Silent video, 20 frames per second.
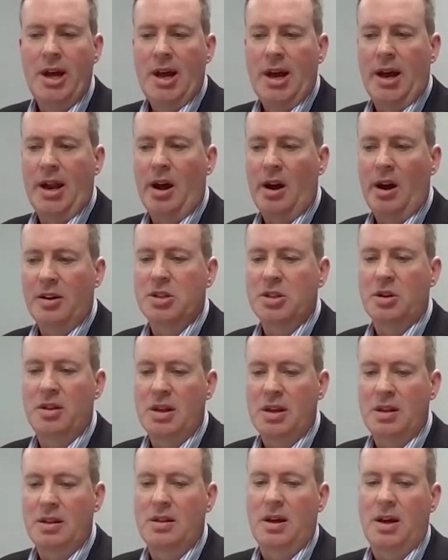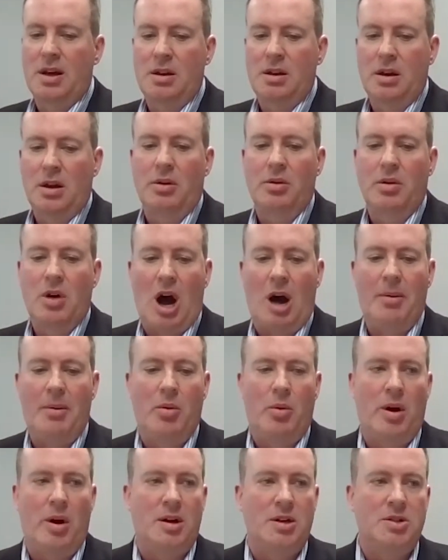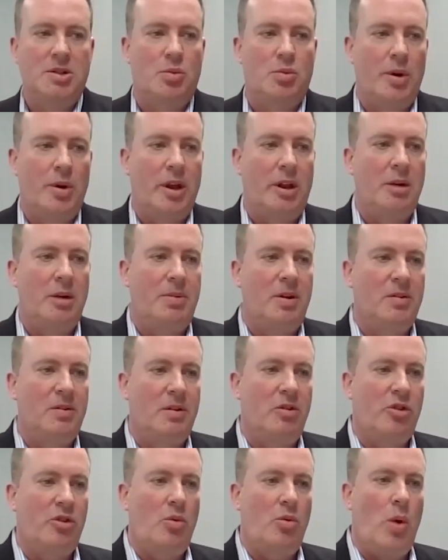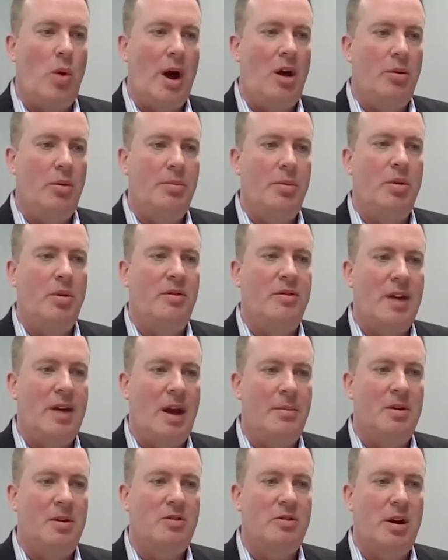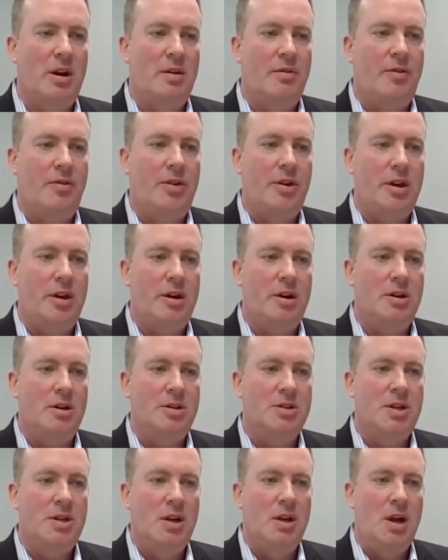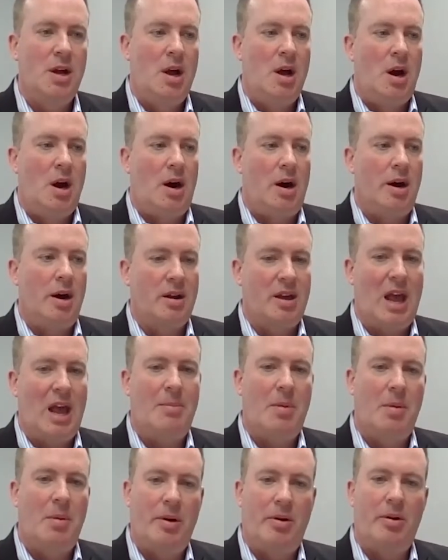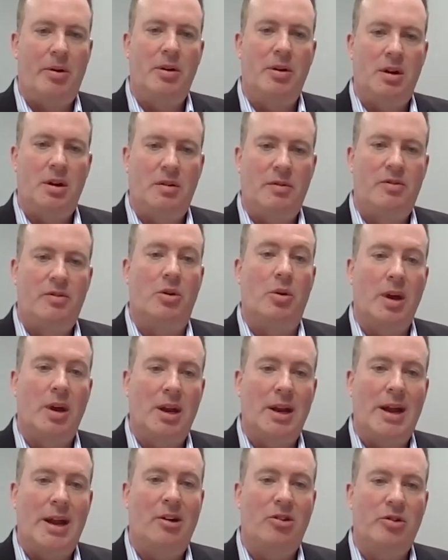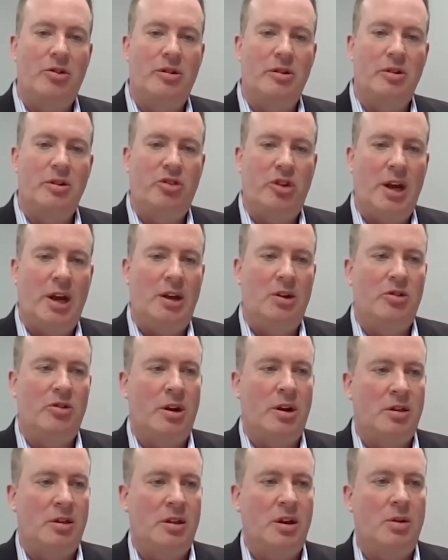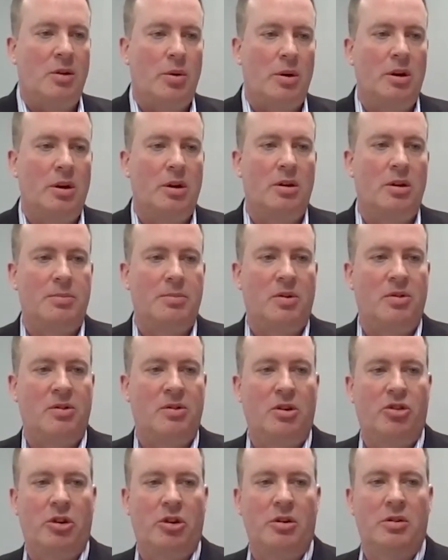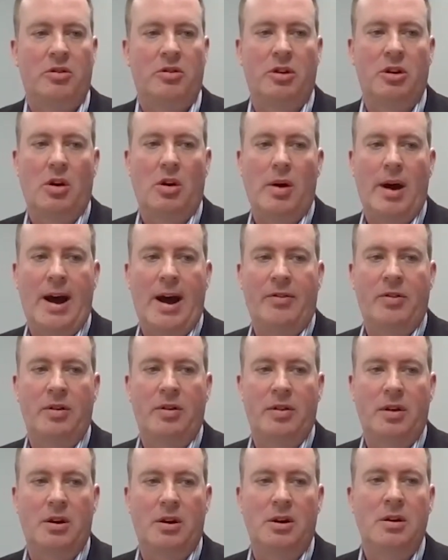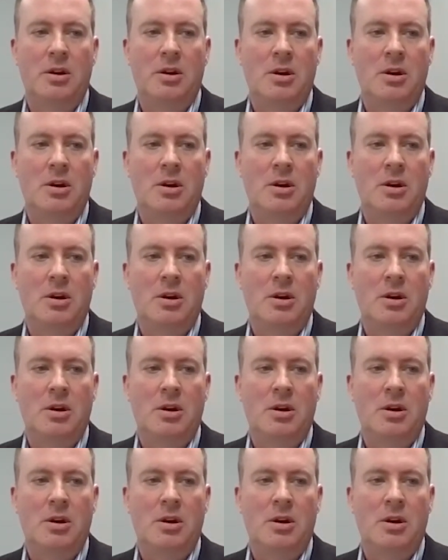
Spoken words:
And I also think that CommonWell is really positioned well. We've demonstrated for years on our capability of doing a national exchange, and I think we're in a good position to go after the